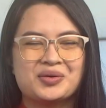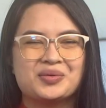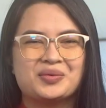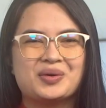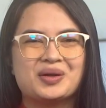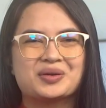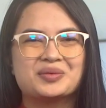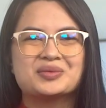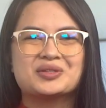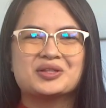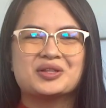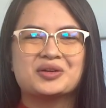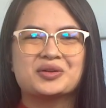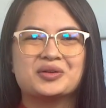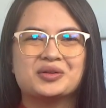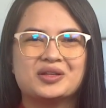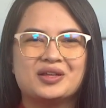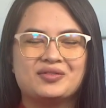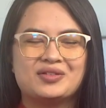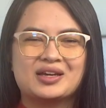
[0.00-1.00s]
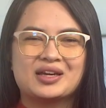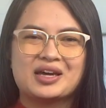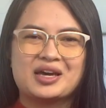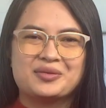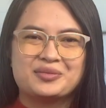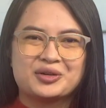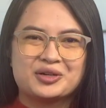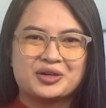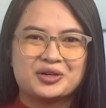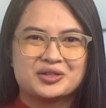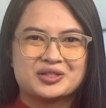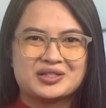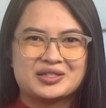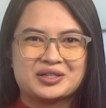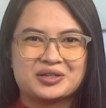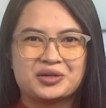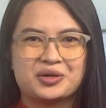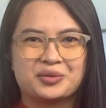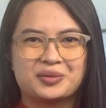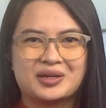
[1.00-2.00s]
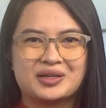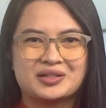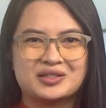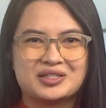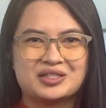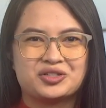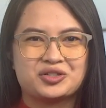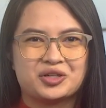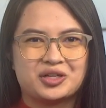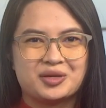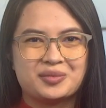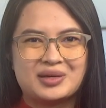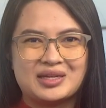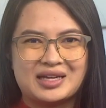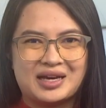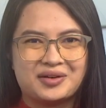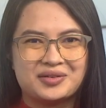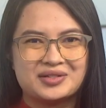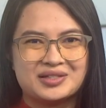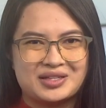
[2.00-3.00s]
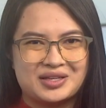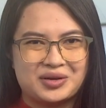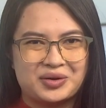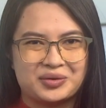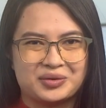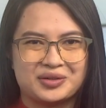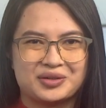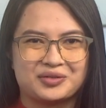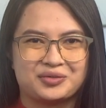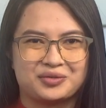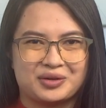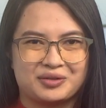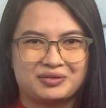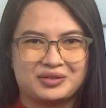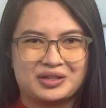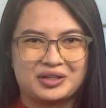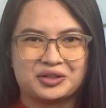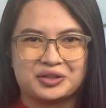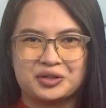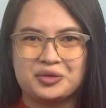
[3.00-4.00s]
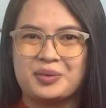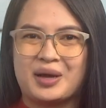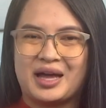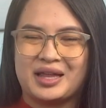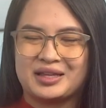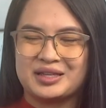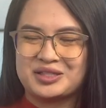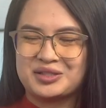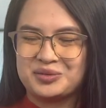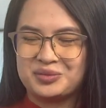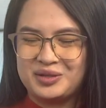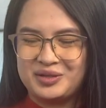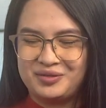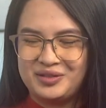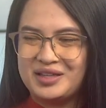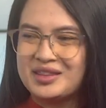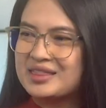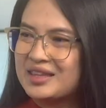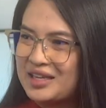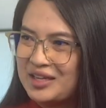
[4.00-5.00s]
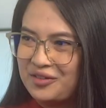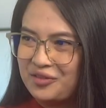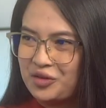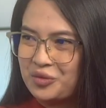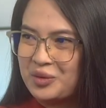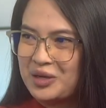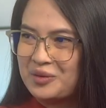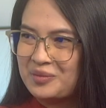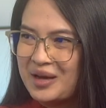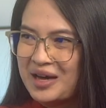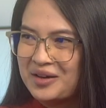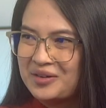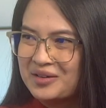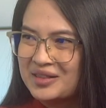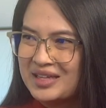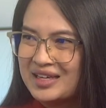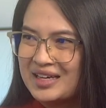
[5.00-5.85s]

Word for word: Welcome to Local Living. I'm your host, Nicole Reynolds, and joining me now is the owner of Rivlin Group, Alex Rivlin. Thank you for being back with